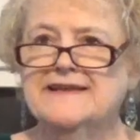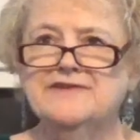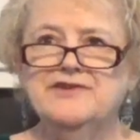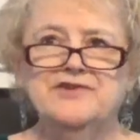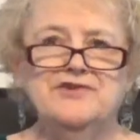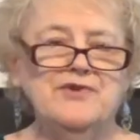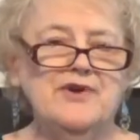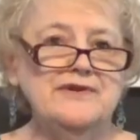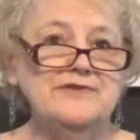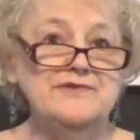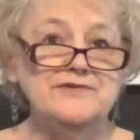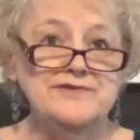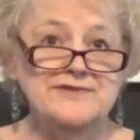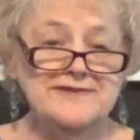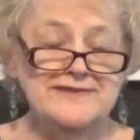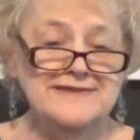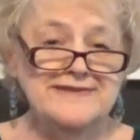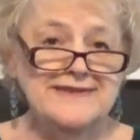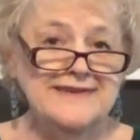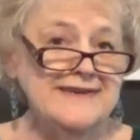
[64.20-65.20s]
you know, I used to
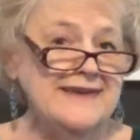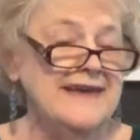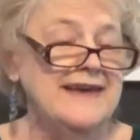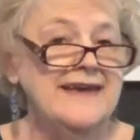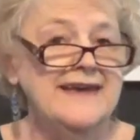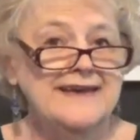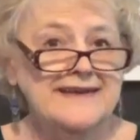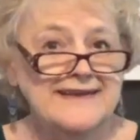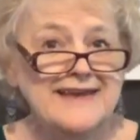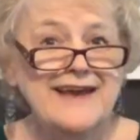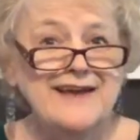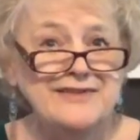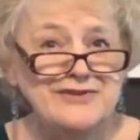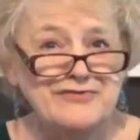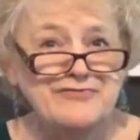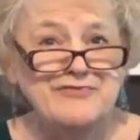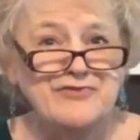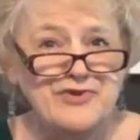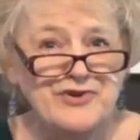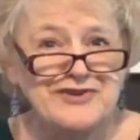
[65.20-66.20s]
think
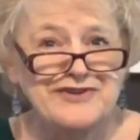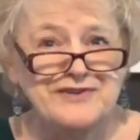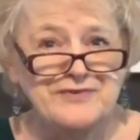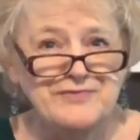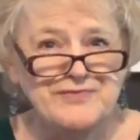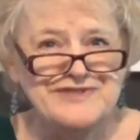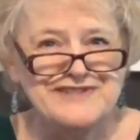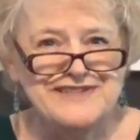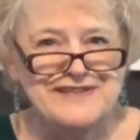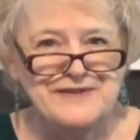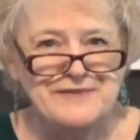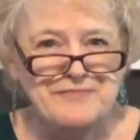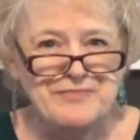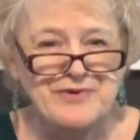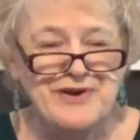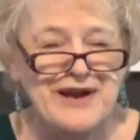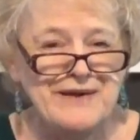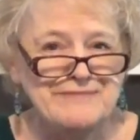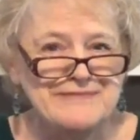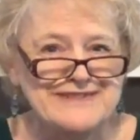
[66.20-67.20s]
California was the
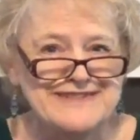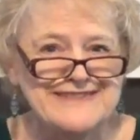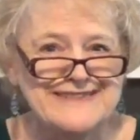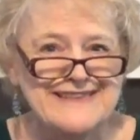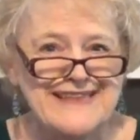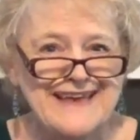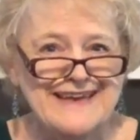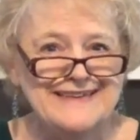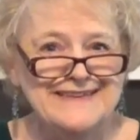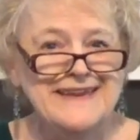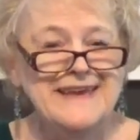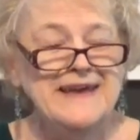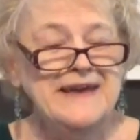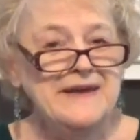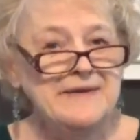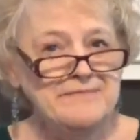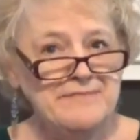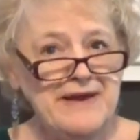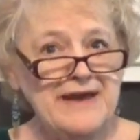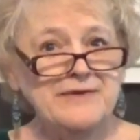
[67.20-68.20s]
Promised Land.
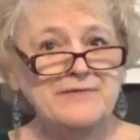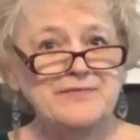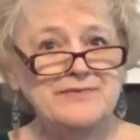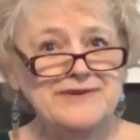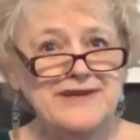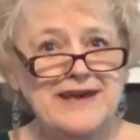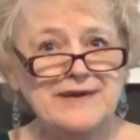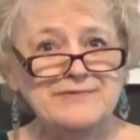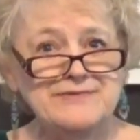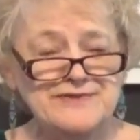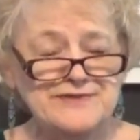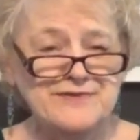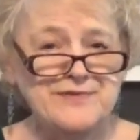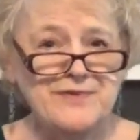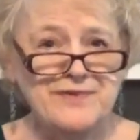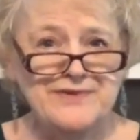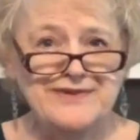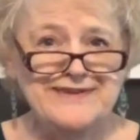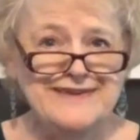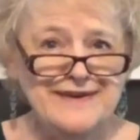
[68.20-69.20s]
Back when I was
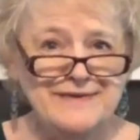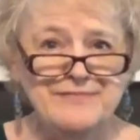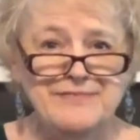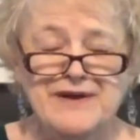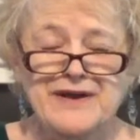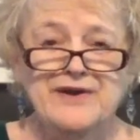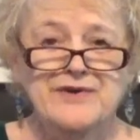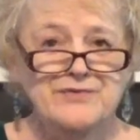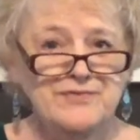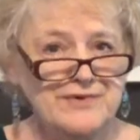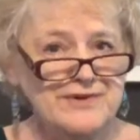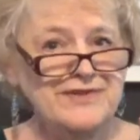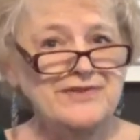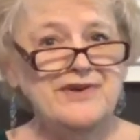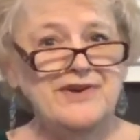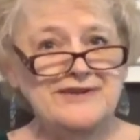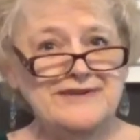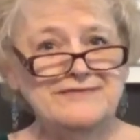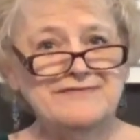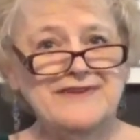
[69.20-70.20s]
growing up, we
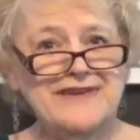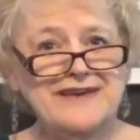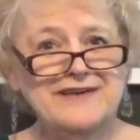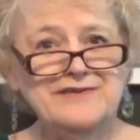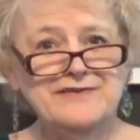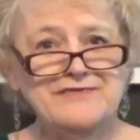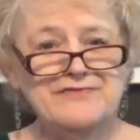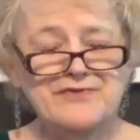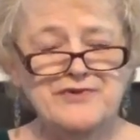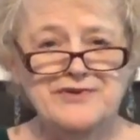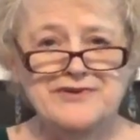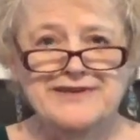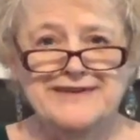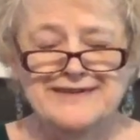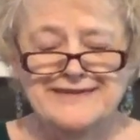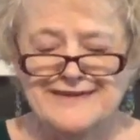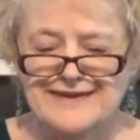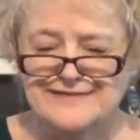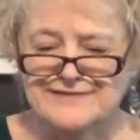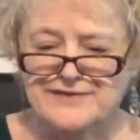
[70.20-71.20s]
thought of California
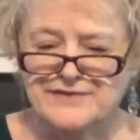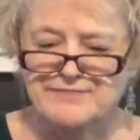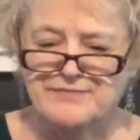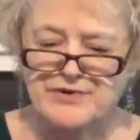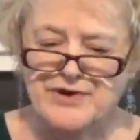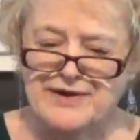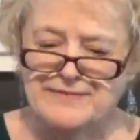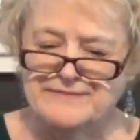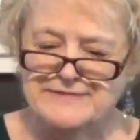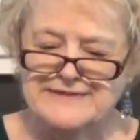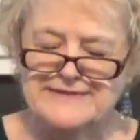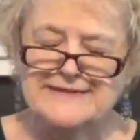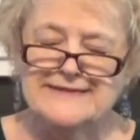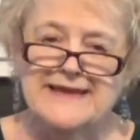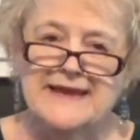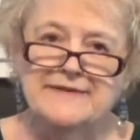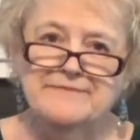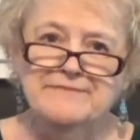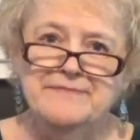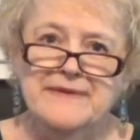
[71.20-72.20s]
as the Promised
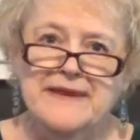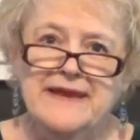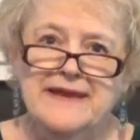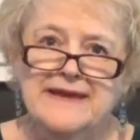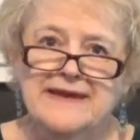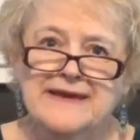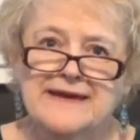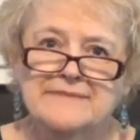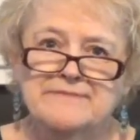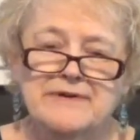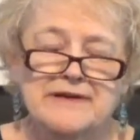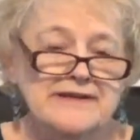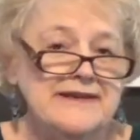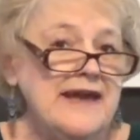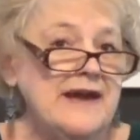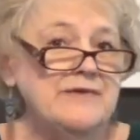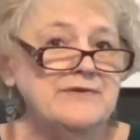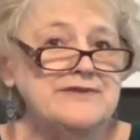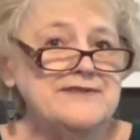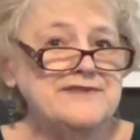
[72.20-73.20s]
Land. But
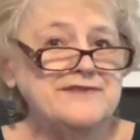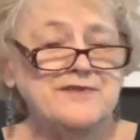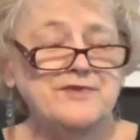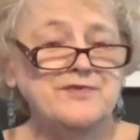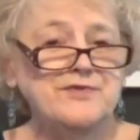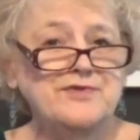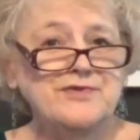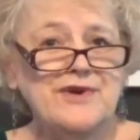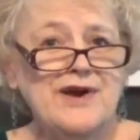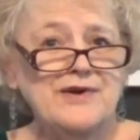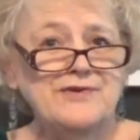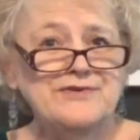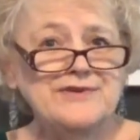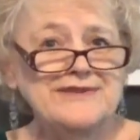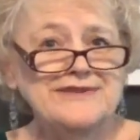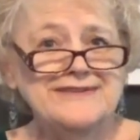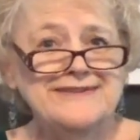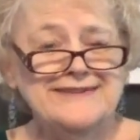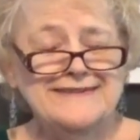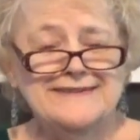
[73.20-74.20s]
now it's so
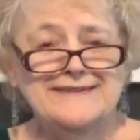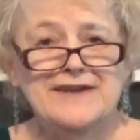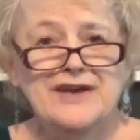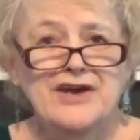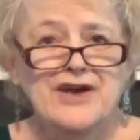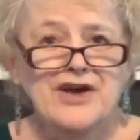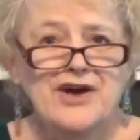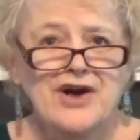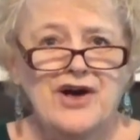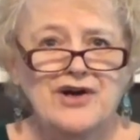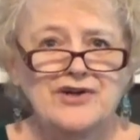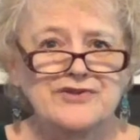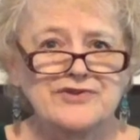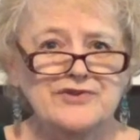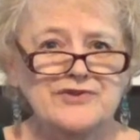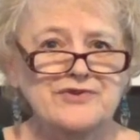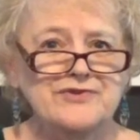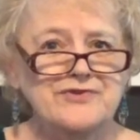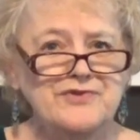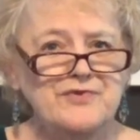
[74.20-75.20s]
crowded and all the
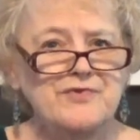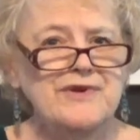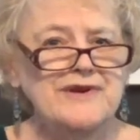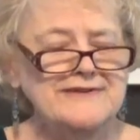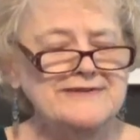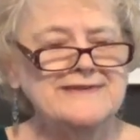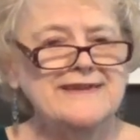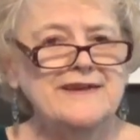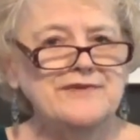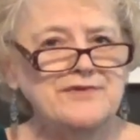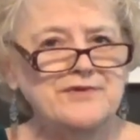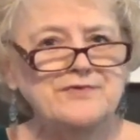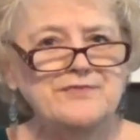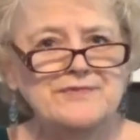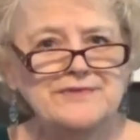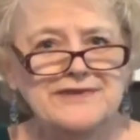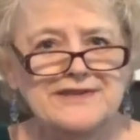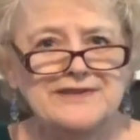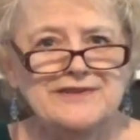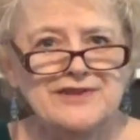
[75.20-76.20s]
earthquakes, I don't
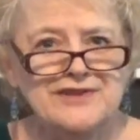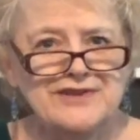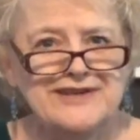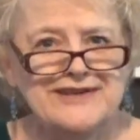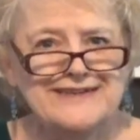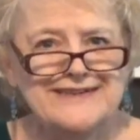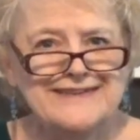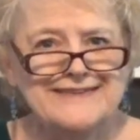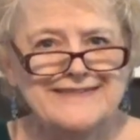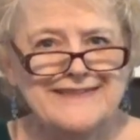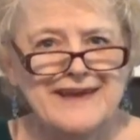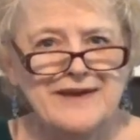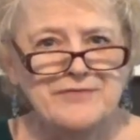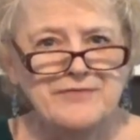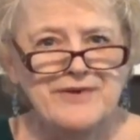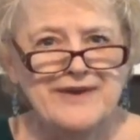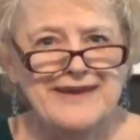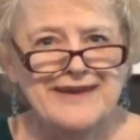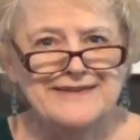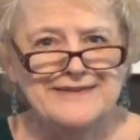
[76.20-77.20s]
really look at it that
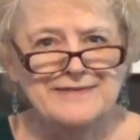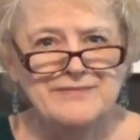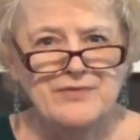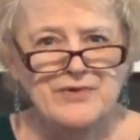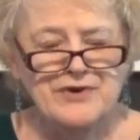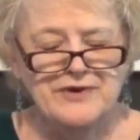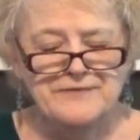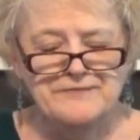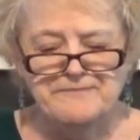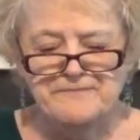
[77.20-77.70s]
way anymore.